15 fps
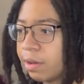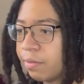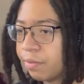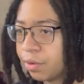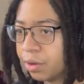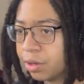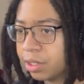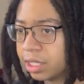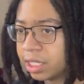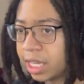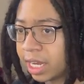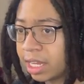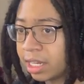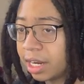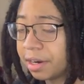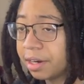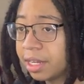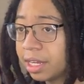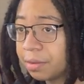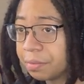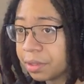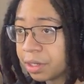For the secondary,
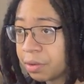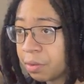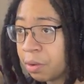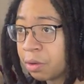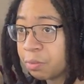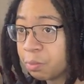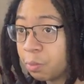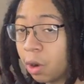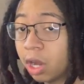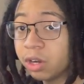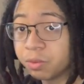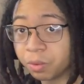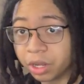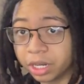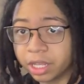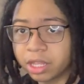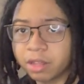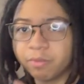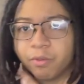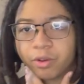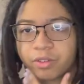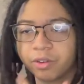what you're going to want to run is
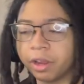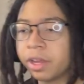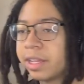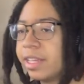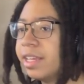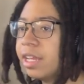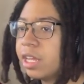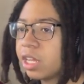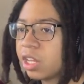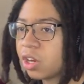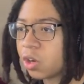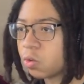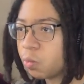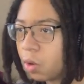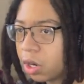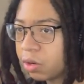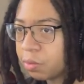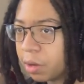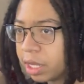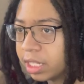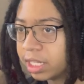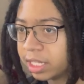voice crack. You're going to want to
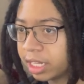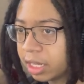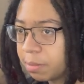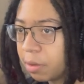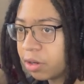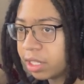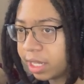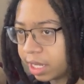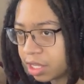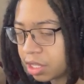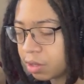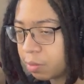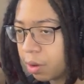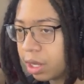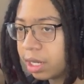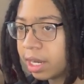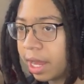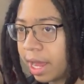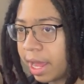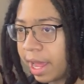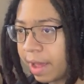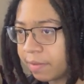run the Sigma or the HE1.
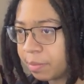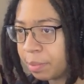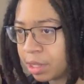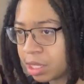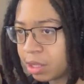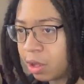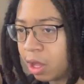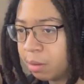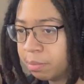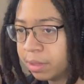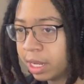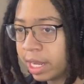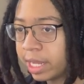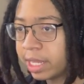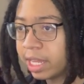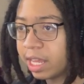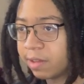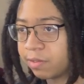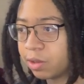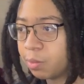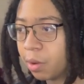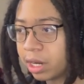I have the pistol on, but
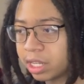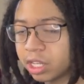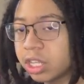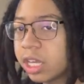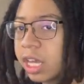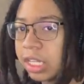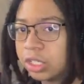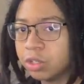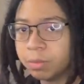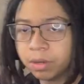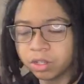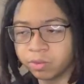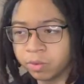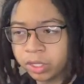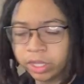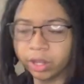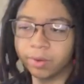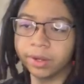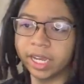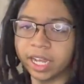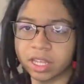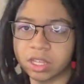if you want to get 2 birds 1
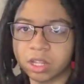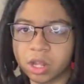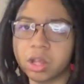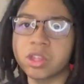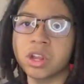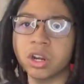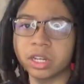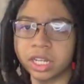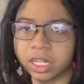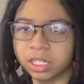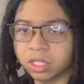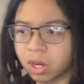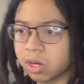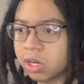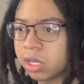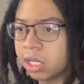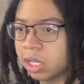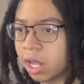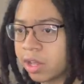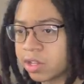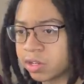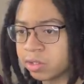stone, start getting started on the
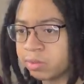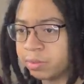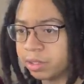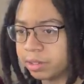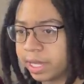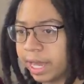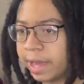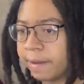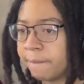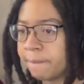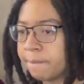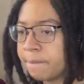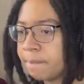launchers when you can.